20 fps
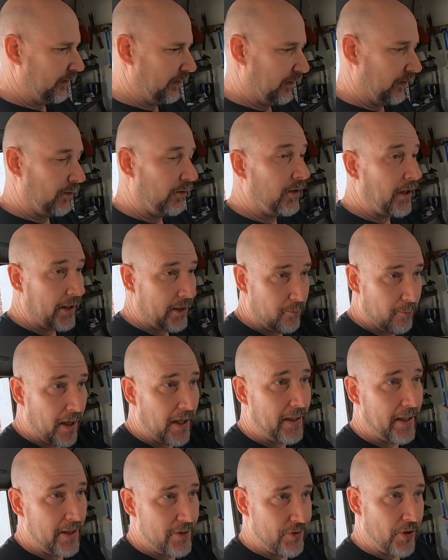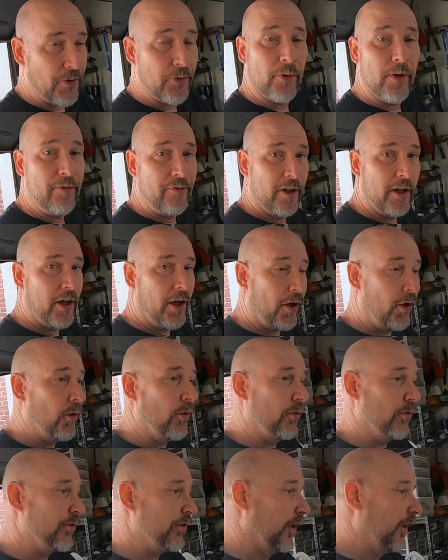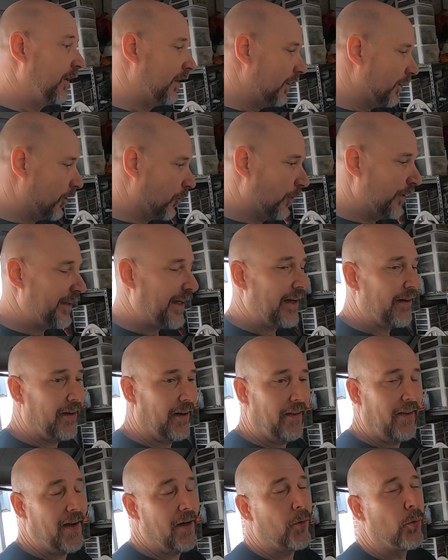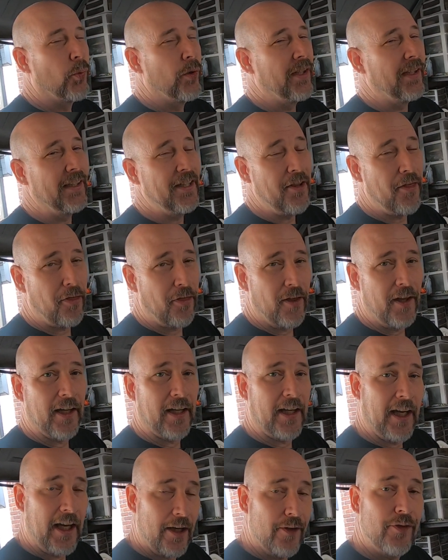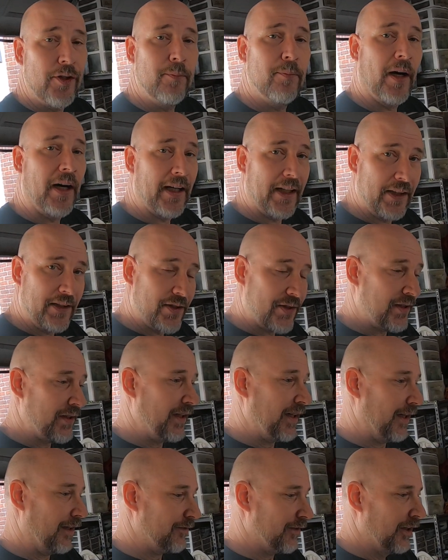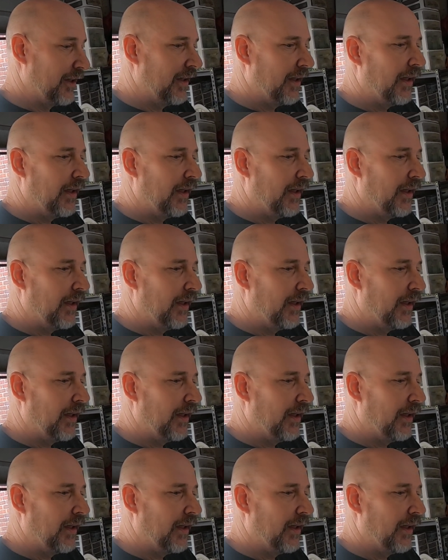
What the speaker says: like in my case a 3-foot hose going down into that really thick heavy bodied stuff,